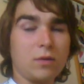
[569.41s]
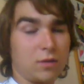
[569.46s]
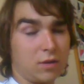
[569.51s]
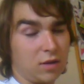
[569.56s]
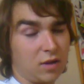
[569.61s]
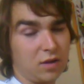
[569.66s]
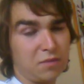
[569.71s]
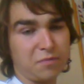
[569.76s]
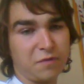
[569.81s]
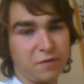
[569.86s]

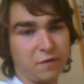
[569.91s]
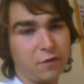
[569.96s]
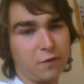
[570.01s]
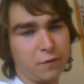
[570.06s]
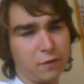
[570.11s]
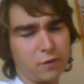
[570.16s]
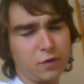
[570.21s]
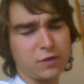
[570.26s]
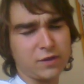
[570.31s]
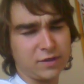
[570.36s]
telepathy,
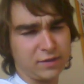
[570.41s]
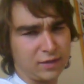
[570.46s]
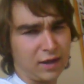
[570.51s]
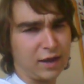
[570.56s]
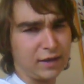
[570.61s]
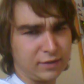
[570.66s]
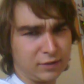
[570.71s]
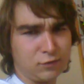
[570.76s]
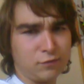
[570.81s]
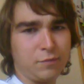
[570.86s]
of course,
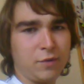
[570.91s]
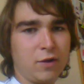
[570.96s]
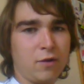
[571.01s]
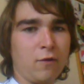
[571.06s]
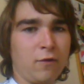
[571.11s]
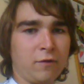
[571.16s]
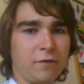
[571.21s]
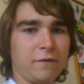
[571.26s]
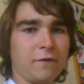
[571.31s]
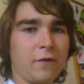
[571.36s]
has to be
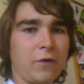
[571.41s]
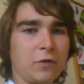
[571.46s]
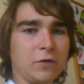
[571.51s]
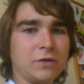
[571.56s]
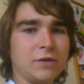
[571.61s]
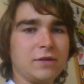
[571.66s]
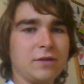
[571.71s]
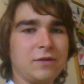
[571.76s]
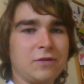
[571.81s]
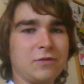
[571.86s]
learned
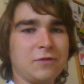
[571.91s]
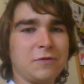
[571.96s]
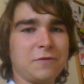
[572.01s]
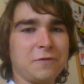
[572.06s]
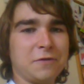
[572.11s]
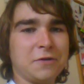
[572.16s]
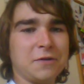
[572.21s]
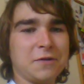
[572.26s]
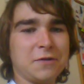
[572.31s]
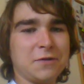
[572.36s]
first in order
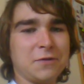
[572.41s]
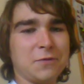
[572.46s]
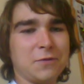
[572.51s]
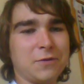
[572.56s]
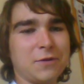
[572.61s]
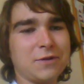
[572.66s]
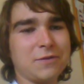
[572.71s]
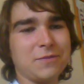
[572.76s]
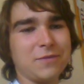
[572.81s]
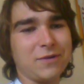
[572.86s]
for this to
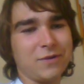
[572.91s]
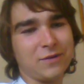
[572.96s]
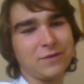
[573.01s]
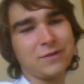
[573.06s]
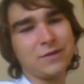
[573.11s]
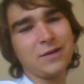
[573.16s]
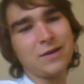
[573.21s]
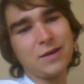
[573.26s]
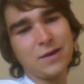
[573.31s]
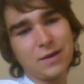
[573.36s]
work, but
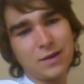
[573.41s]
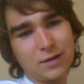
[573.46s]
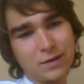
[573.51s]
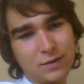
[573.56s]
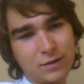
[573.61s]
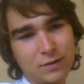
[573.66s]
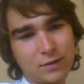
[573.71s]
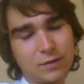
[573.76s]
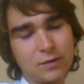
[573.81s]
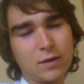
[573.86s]

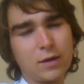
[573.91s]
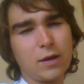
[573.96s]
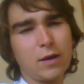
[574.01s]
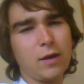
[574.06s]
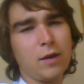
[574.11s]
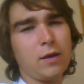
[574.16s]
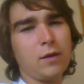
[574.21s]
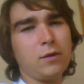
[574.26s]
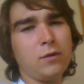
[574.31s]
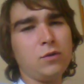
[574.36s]

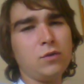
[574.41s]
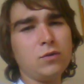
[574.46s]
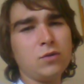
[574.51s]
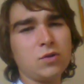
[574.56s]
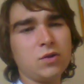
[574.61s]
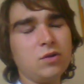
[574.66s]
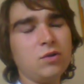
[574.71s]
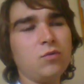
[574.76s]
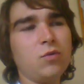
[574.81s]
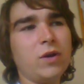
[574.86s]

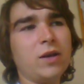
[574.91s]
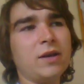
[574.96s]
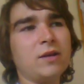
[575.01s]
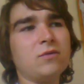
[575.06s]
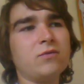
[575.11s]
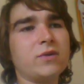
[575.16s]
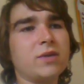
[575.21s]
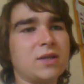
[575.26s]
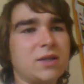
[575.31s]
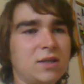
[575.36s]
usually we can
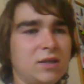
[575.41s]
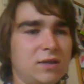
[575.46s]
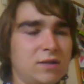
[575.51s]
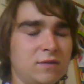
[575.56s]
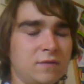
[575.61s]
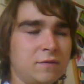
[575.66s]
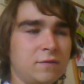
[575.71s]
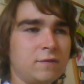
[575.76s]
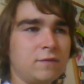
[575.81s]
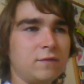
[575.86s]
receive